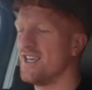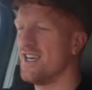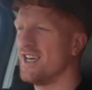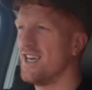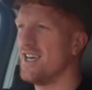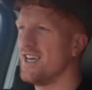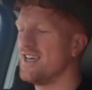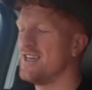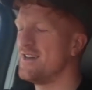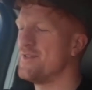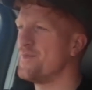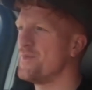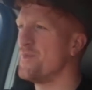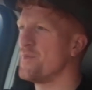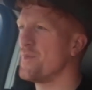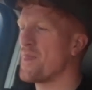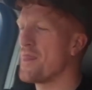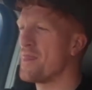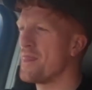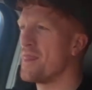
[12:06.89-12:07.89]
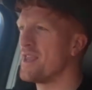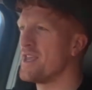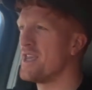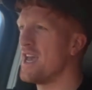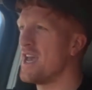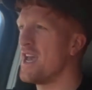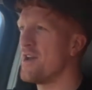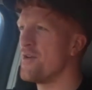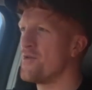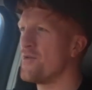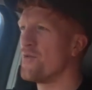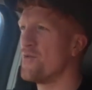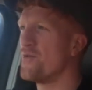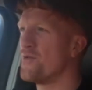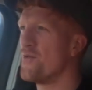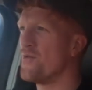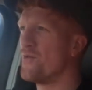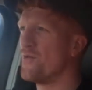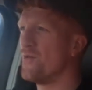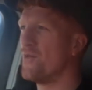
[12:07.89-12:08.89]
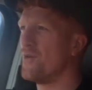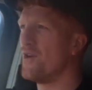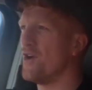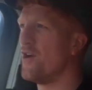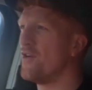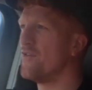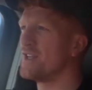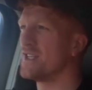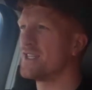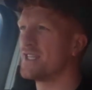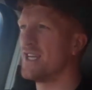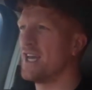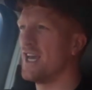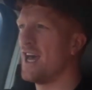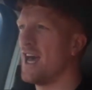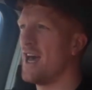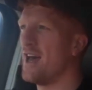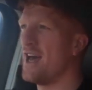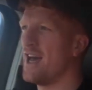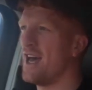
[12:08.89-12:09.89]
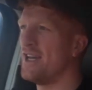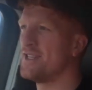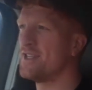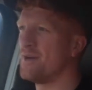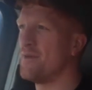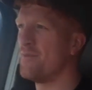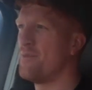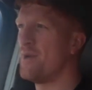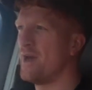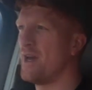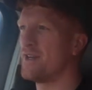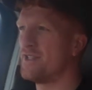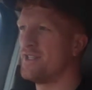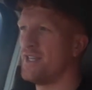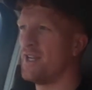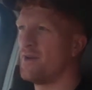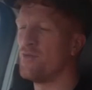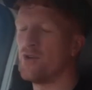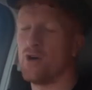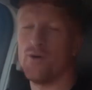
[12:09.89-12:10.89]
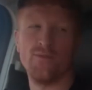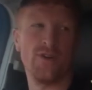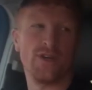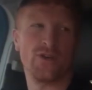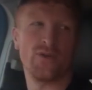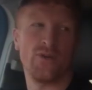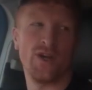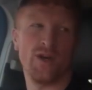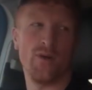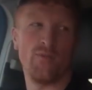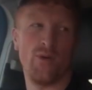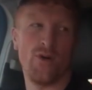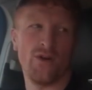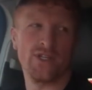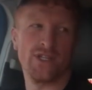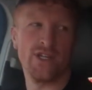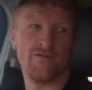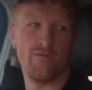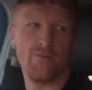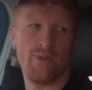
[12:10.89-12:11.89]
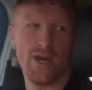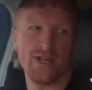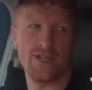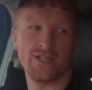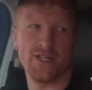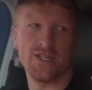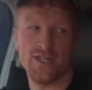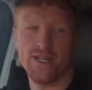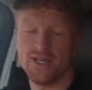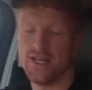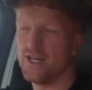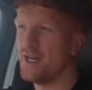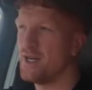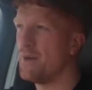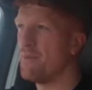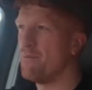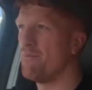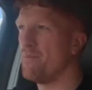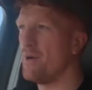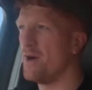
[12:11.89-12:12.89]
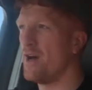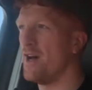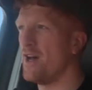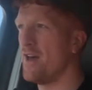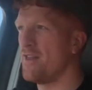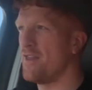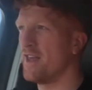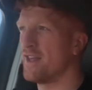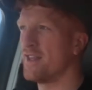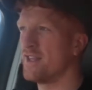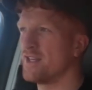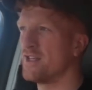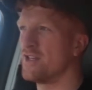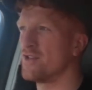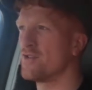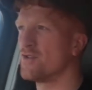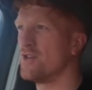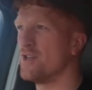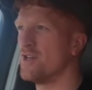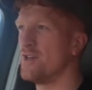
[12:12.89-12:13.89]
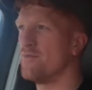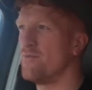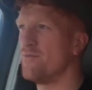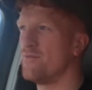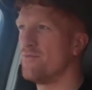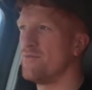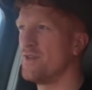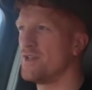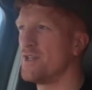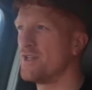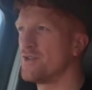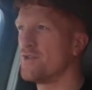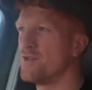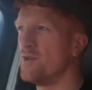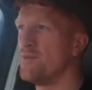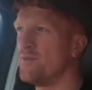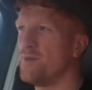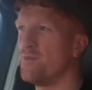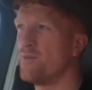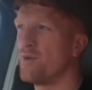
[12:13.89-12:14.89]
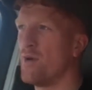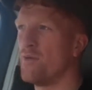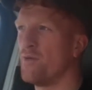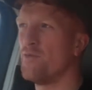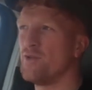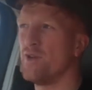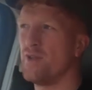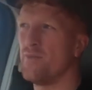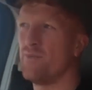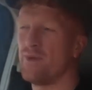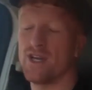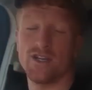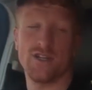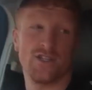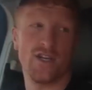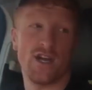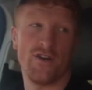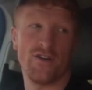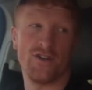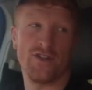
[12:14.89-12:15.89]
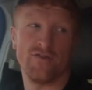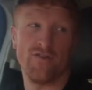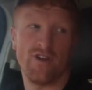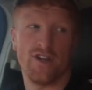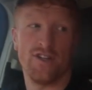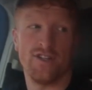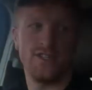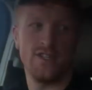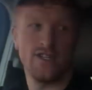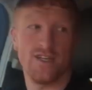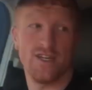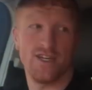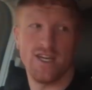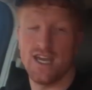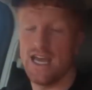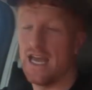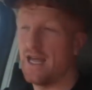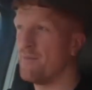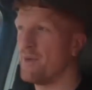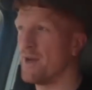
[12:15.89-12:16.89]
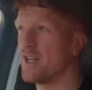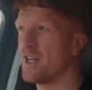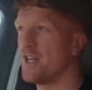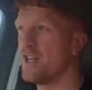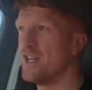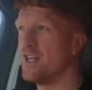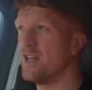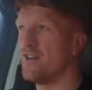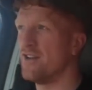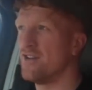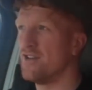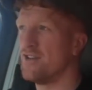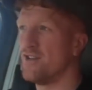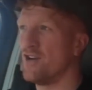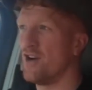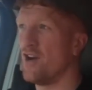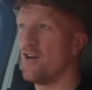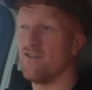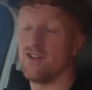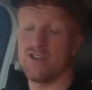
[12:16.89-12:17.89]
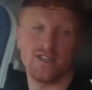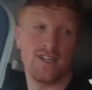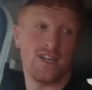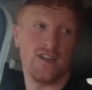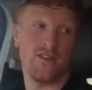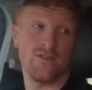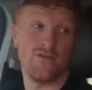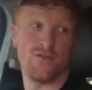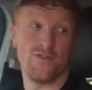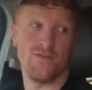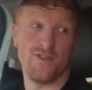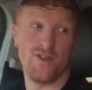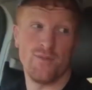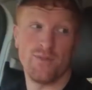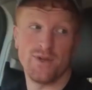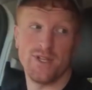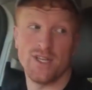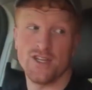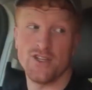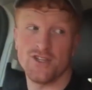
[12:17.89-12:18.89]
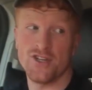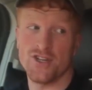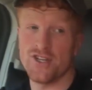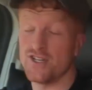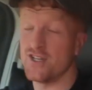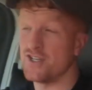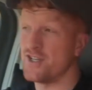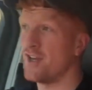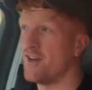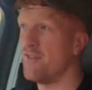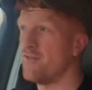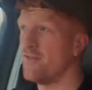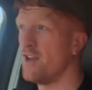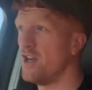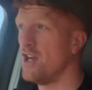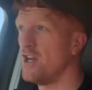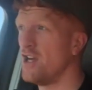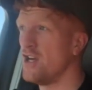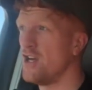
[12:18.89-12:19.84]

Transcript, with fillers: Um, yeah, obviously, as a person, I'm normally quite a positive person, but I think this is going to this is going to be probably the biggest challenge I've had in my career. Obviously, with not being injured and stuff. Yeah.